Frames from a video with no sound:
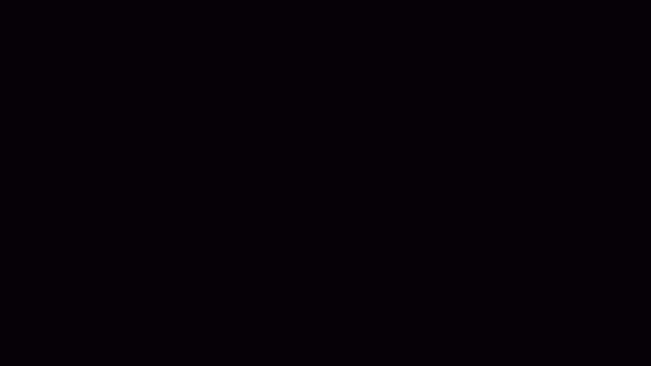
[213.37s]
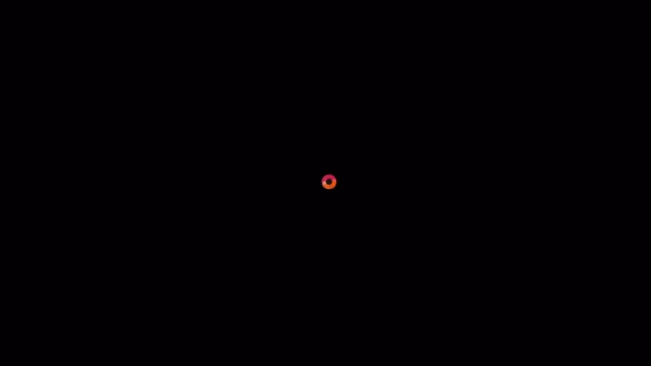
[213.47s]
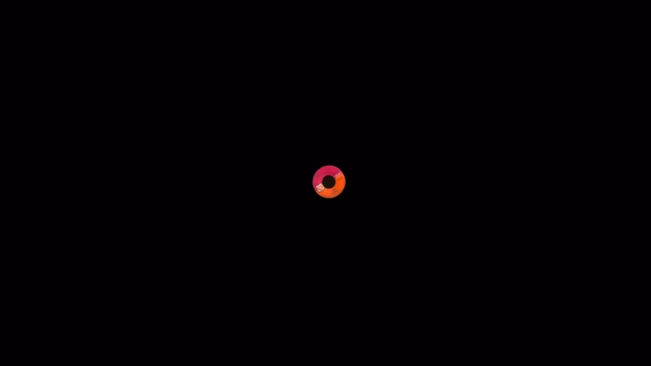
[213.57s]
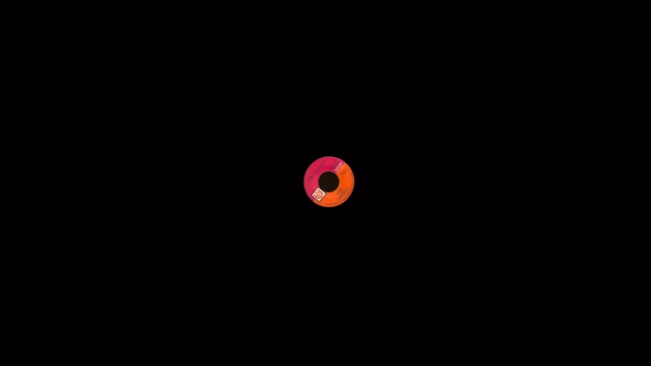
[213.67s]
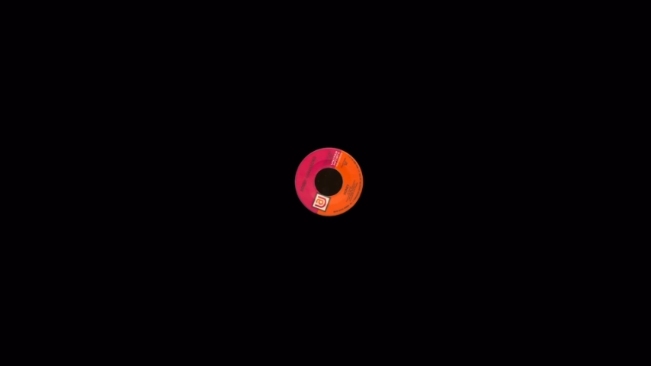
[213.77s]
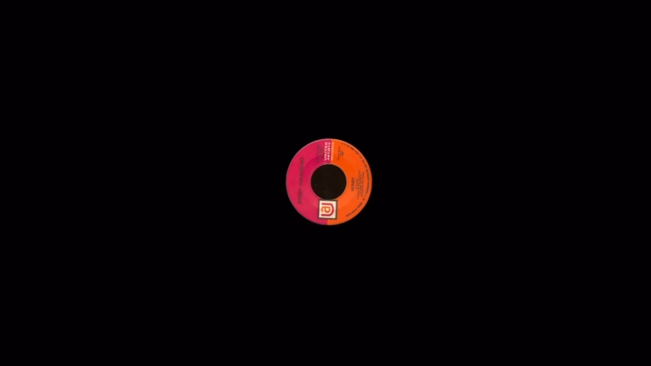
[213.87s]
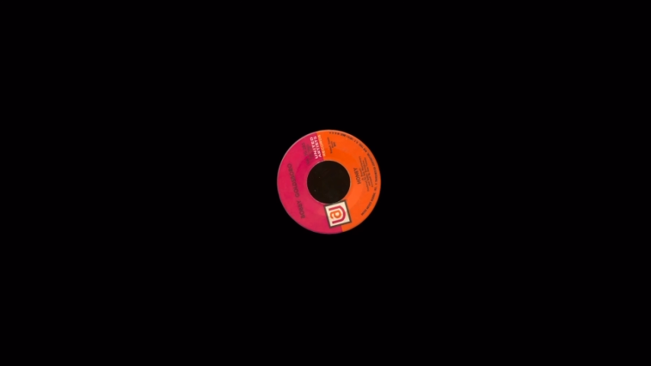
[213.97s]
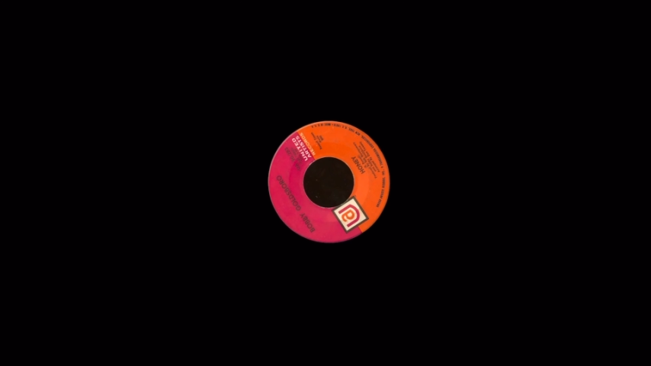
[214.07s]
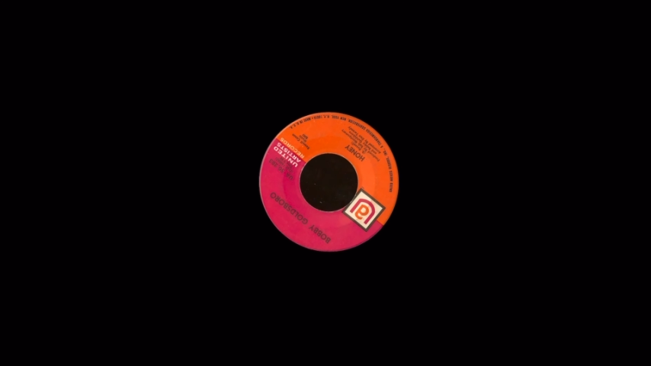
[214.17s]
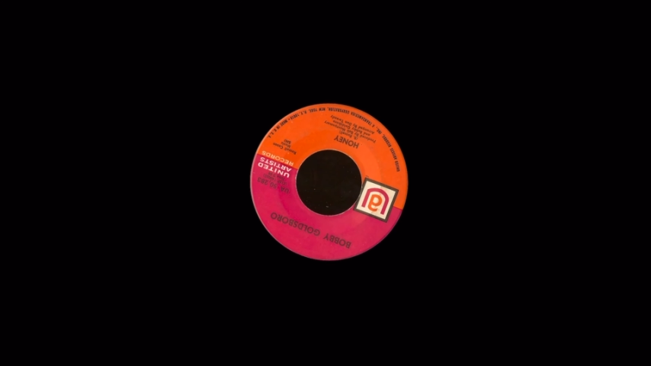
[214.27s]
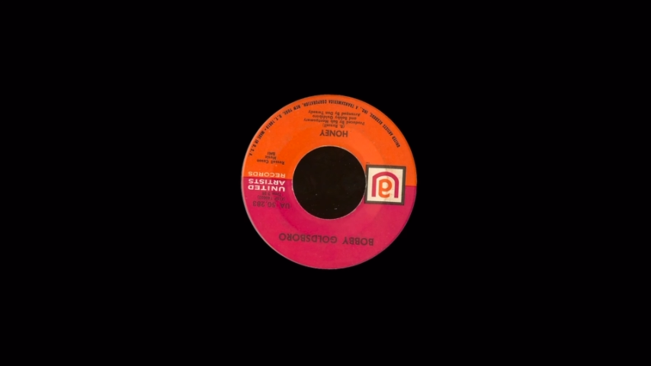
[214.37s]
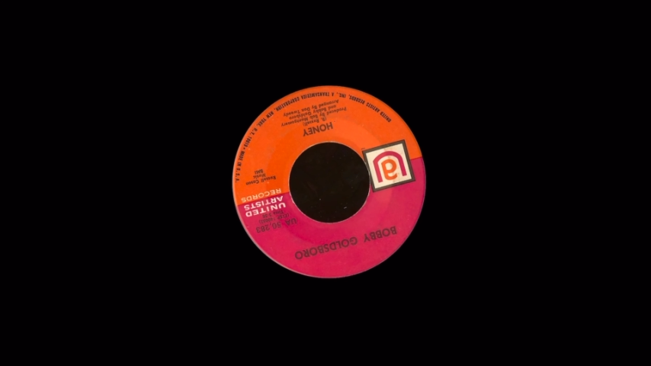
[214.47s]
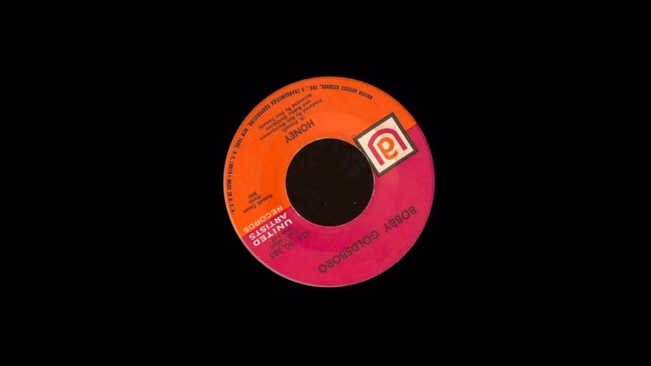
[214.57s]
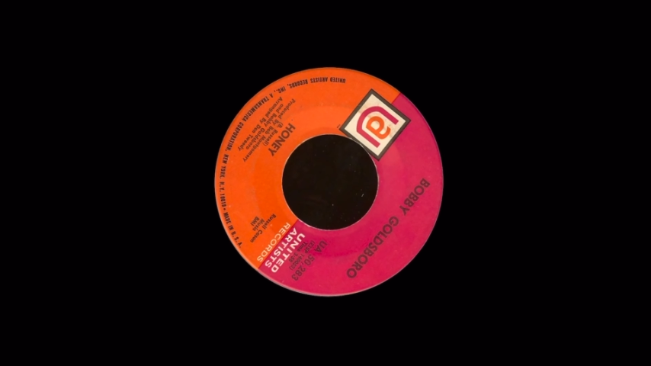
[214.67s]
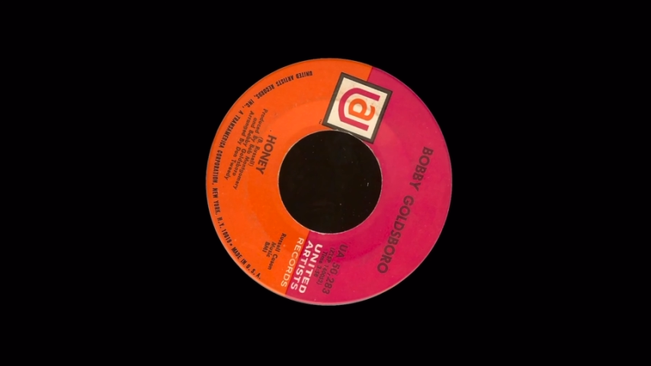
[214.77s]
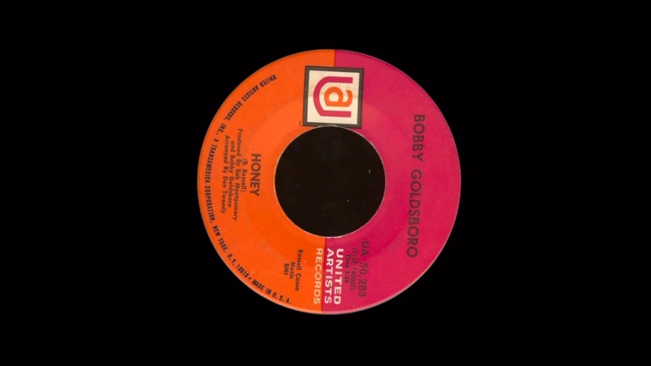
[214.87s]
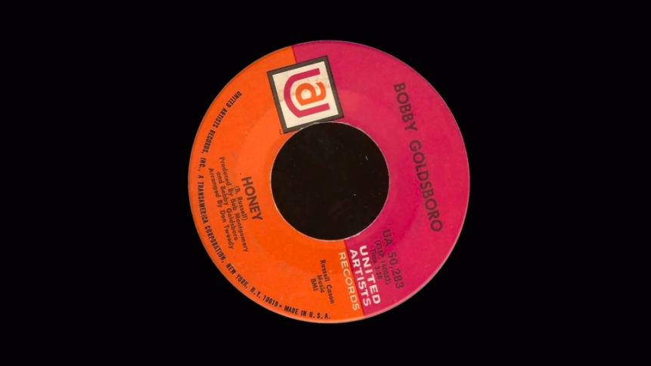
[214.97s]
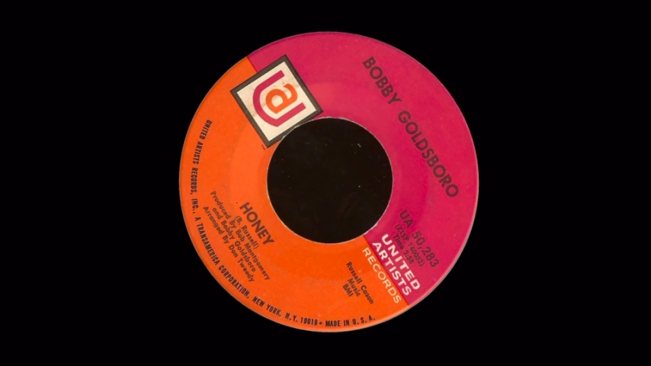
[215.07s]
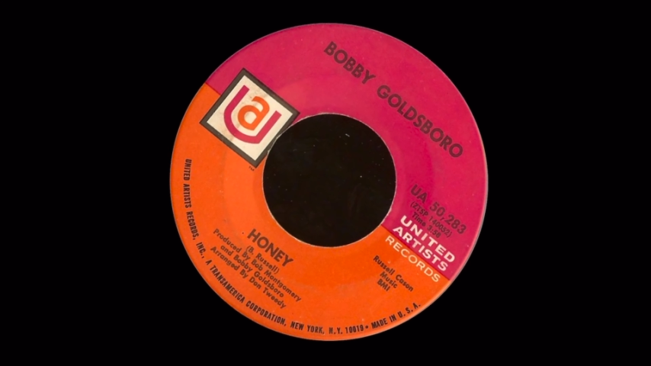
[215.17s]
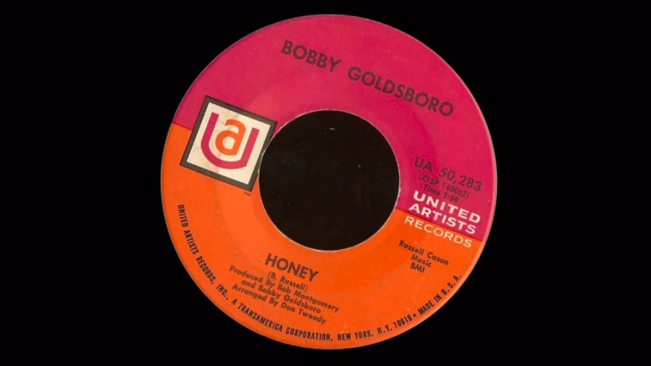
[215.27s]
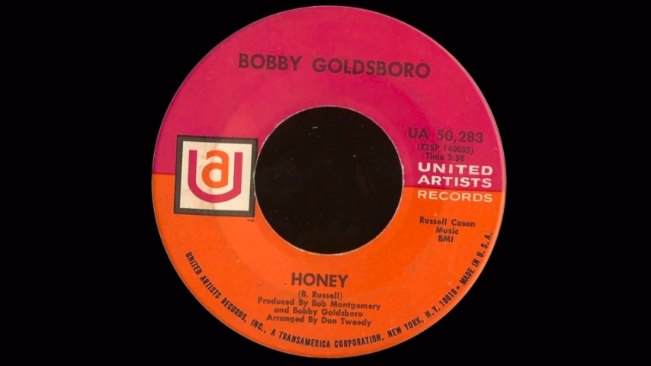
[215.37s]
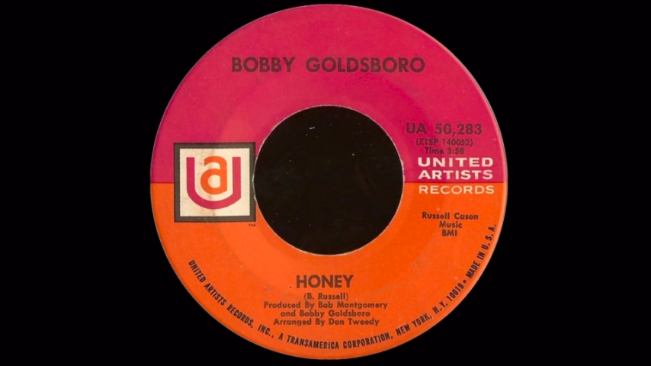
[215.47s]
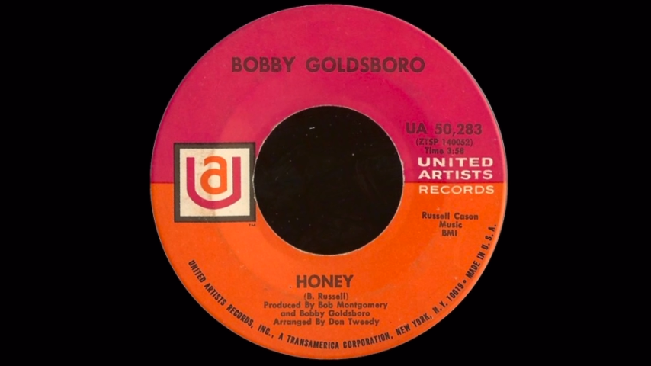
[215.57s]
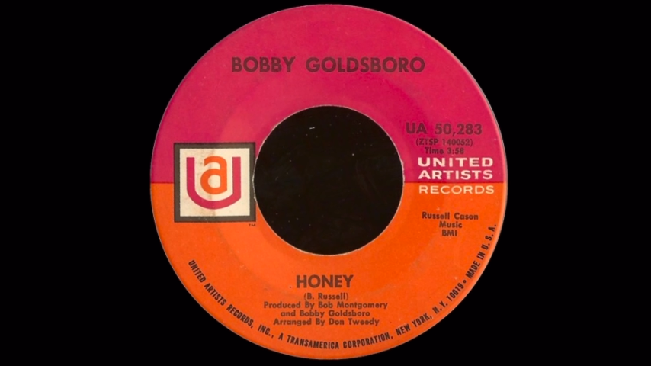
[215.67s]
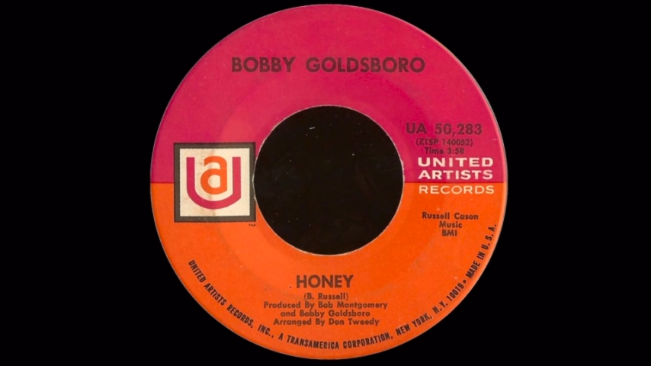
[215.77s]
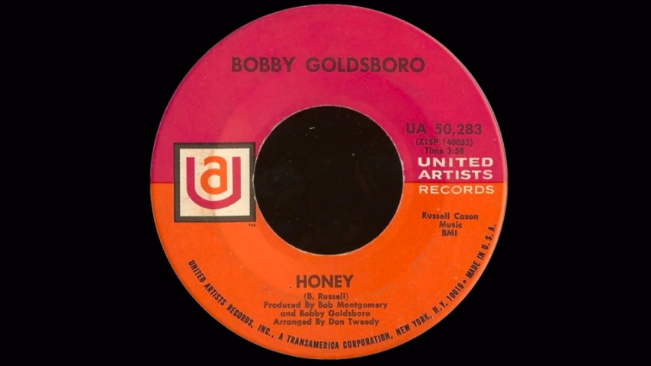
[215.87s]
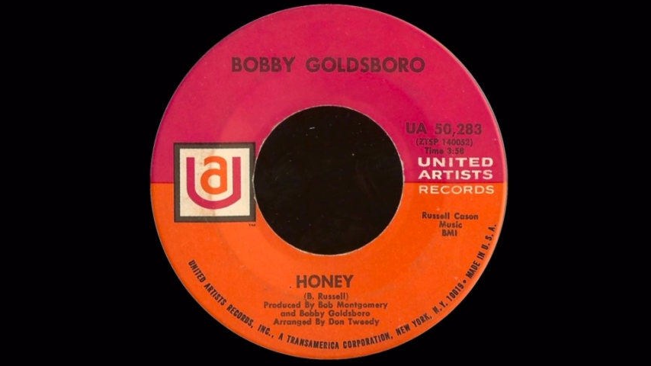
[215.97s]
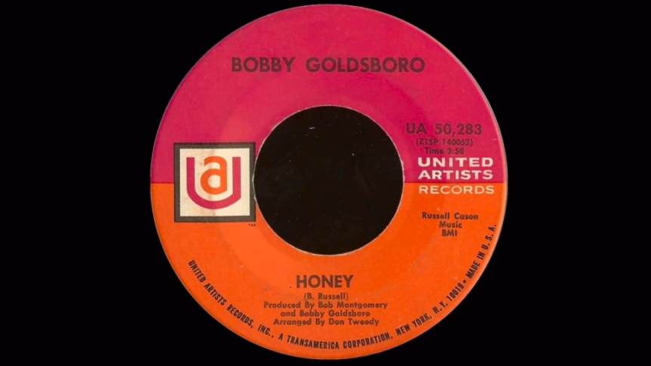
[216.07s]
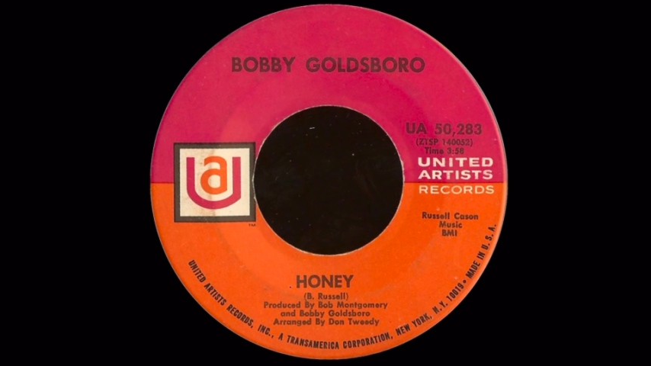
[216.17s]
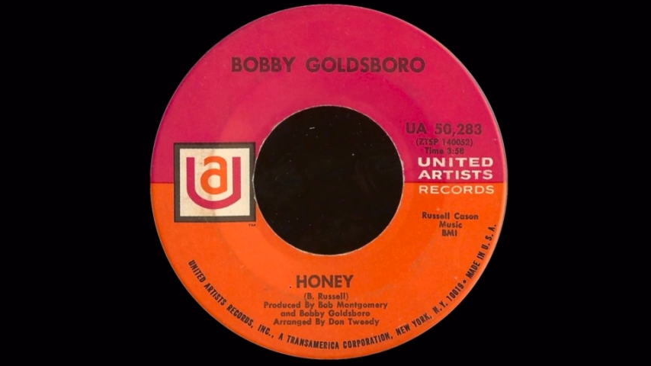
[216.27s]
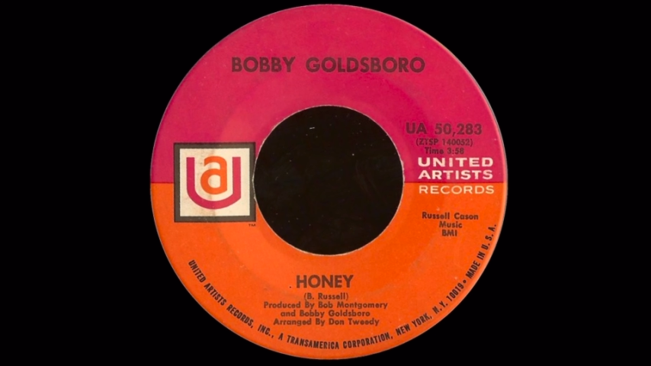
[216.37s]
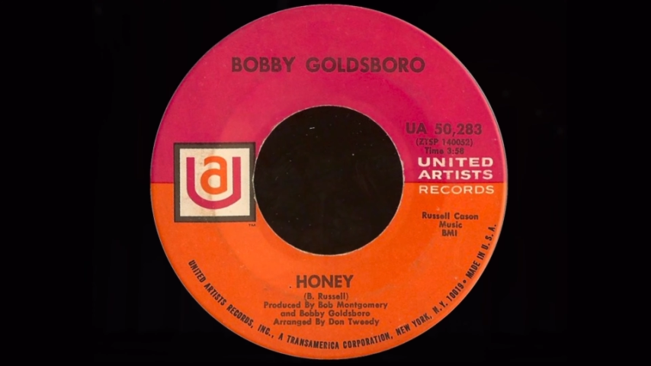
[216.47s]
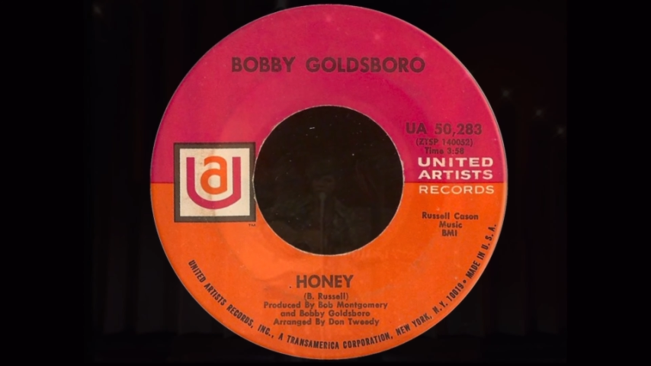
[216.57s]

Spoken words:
Nobody's mouth can be seen.